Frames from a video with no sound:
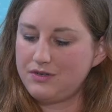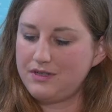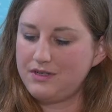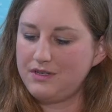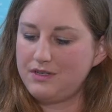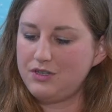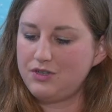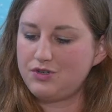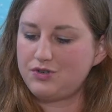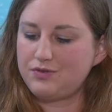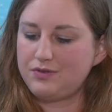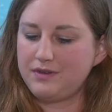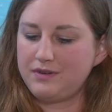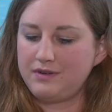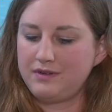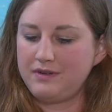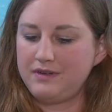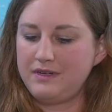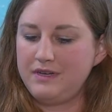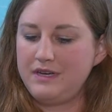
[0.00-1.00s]
in
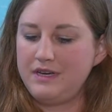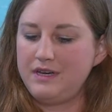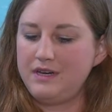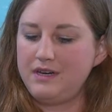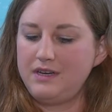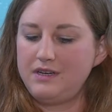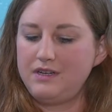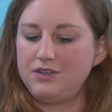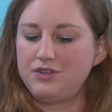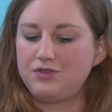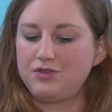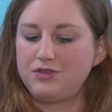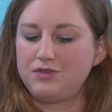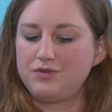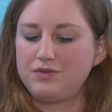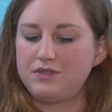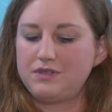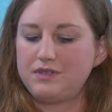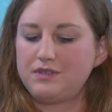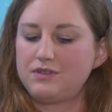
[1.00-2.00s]
Jordan in
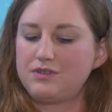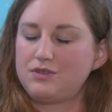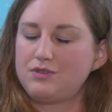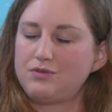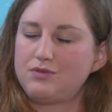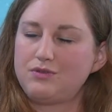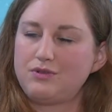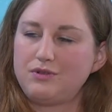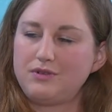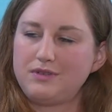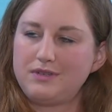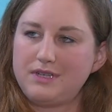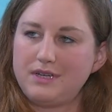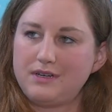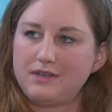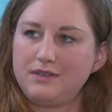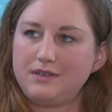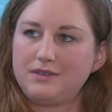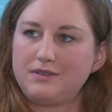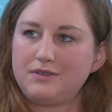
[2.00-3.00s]
introducing the so-called
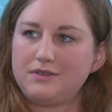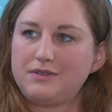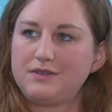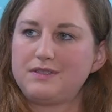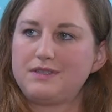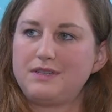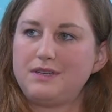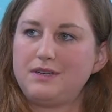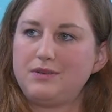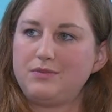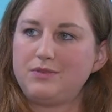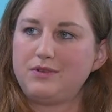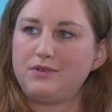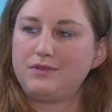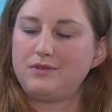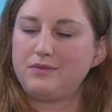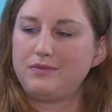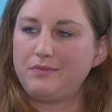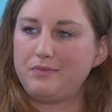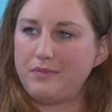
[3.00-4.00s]
technical sustainable
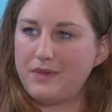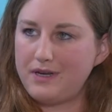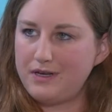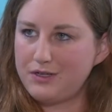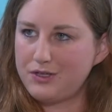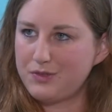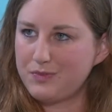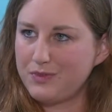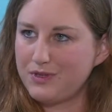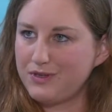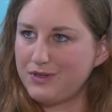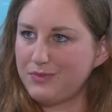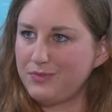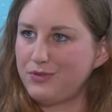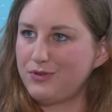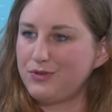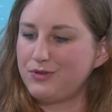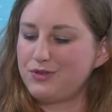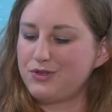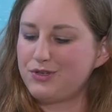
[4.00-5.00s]
management
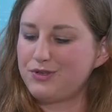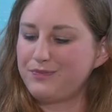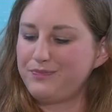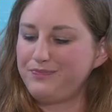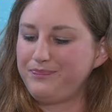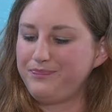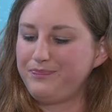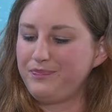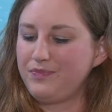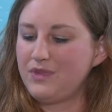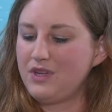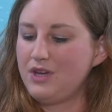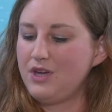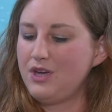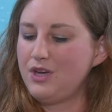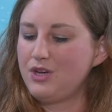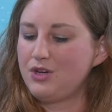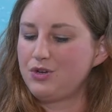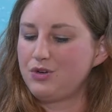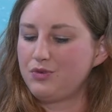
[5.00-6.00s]
approach.
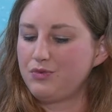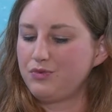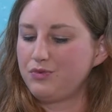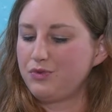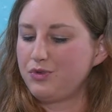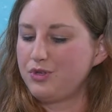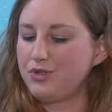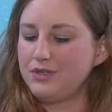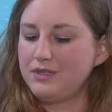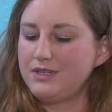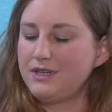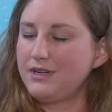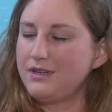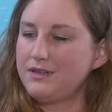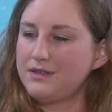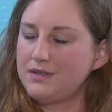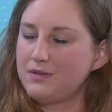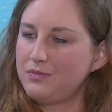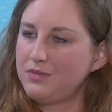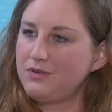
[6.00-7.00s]
Could you tell
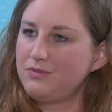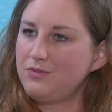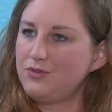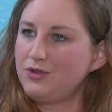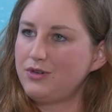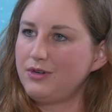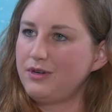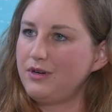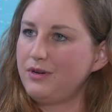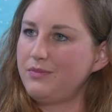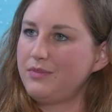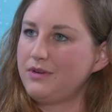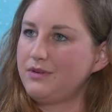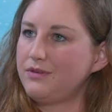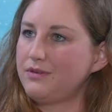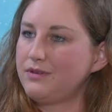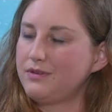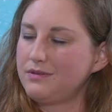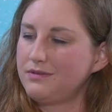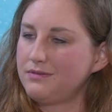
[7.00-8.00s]
us a bit more
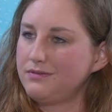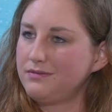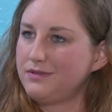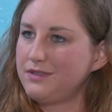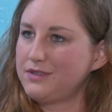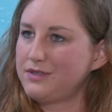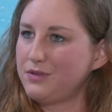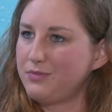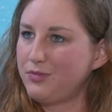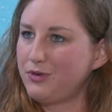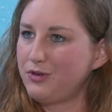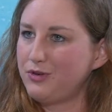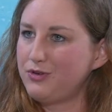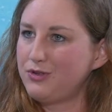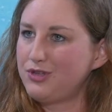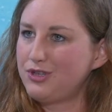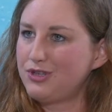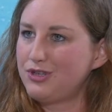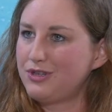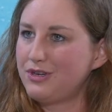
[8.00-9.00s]
about this
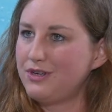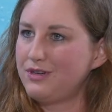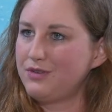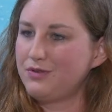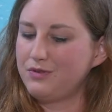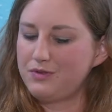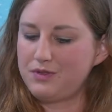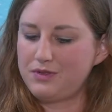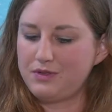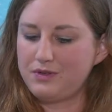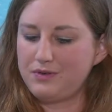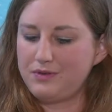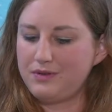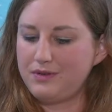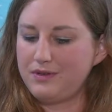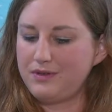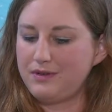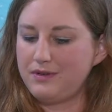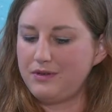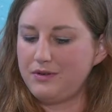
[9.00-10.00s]
approach and
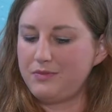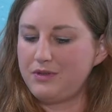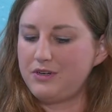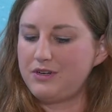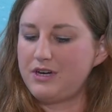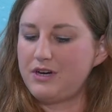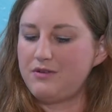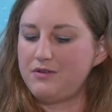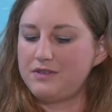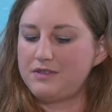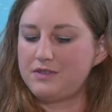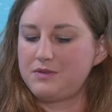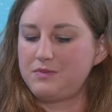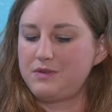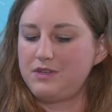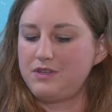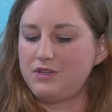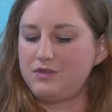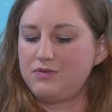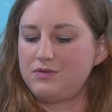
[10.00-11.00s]
also about how it is
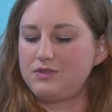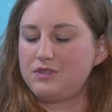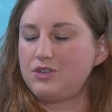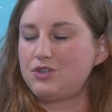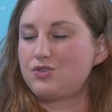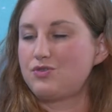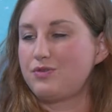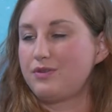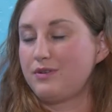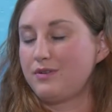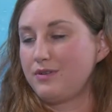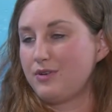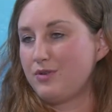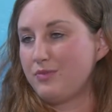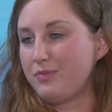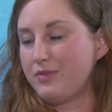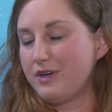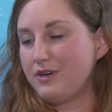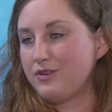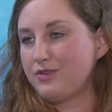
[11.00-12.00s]
being used in Jordan
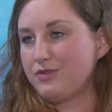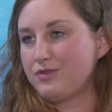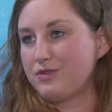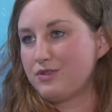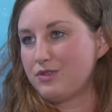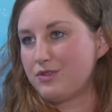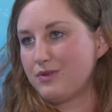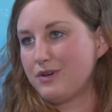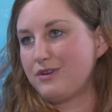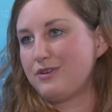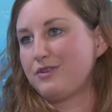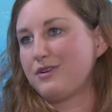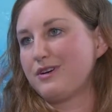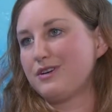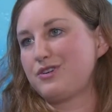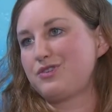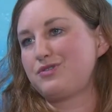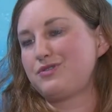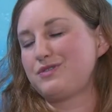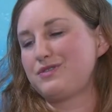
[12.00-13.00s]
compared also to other
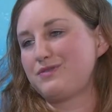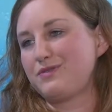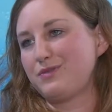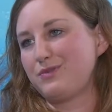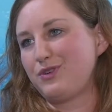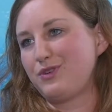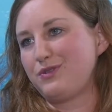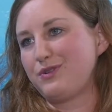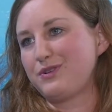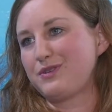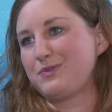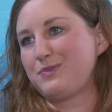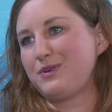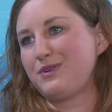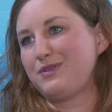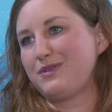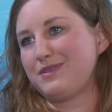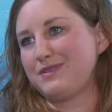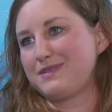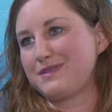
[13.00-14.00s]
countries from your
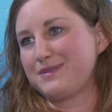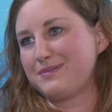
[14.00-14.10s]
experience?